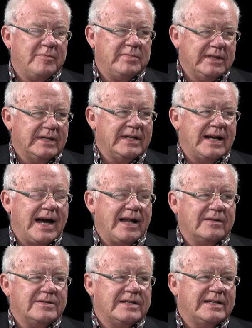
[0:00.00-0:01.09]
billion
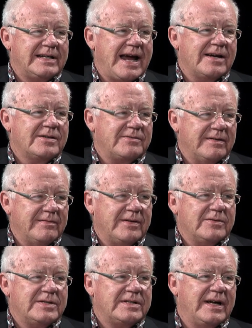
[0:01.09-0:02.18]
dollars in tax
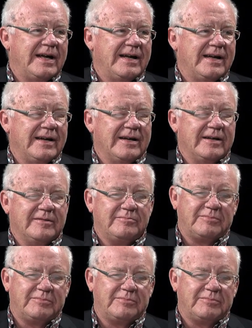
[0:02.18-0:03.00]
revenues, uh,